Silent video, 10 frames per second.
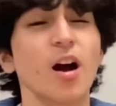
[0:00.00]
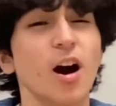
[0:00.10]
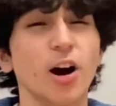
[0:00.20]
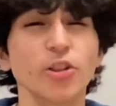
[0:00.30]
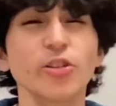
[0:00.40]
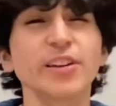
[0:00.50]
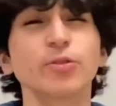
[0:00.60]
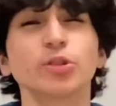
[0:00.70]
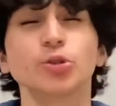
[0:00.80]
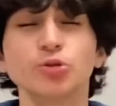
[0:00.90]
Although they
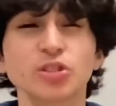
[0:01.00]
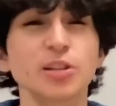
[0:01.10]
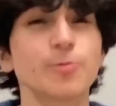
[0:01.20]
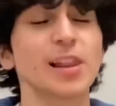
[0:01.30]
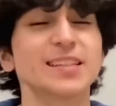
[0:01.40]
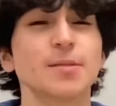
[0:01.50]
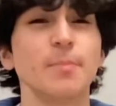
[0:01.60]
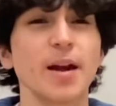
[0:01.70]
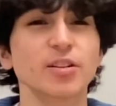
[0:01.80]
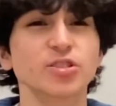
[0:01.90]
don't usually relate to
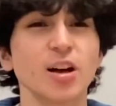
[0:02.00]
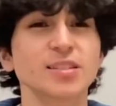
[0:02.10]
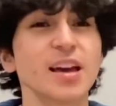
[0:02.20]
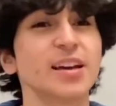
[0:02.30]
marriage laws,